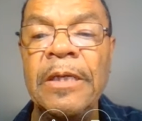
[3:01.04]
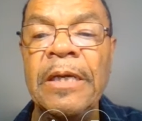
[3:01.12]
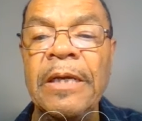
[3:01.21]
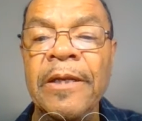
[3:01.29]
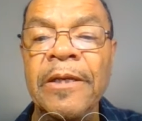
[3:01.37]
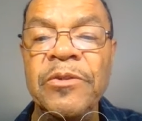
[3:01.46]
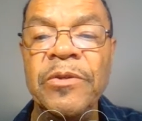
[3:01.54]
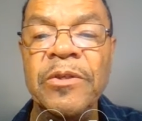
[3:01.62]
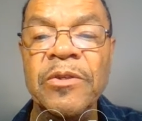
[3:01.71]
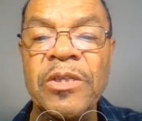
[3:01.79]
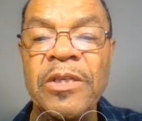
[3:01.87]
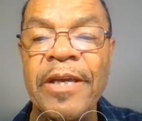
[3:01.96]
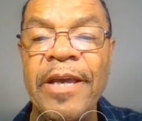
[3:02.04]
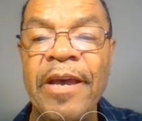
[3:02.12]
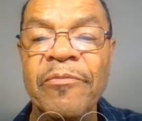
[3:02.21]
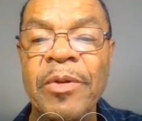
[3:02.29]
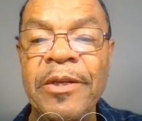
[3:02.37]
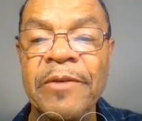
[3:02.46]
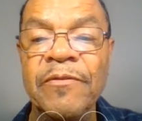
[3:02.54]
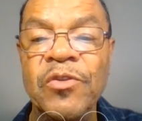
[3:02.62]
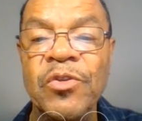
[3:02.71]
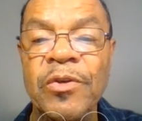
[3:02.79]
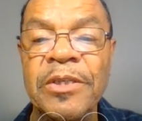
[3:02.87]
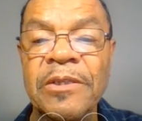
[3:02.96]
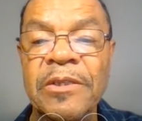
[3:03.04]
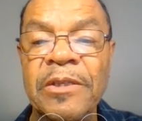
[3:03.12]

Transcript: And as you can see, they have plenty of choices